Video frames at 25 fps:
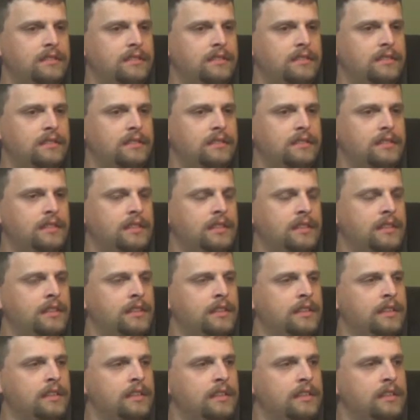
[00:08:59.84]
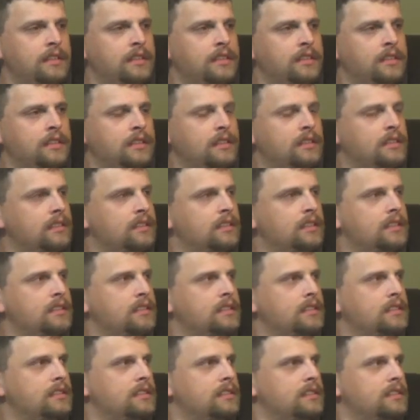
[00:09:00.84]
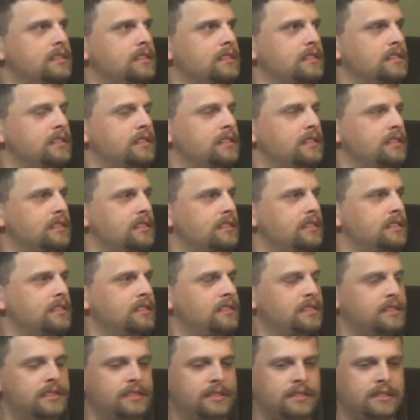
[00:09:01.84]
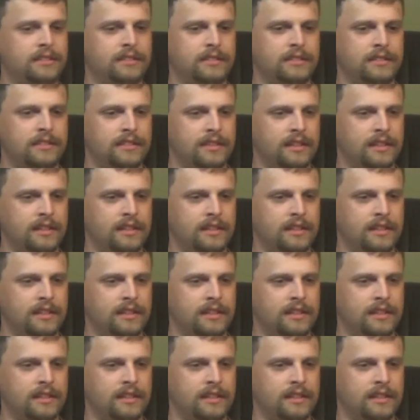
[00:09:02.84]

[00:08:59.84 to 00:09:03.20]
This person isn't speaking.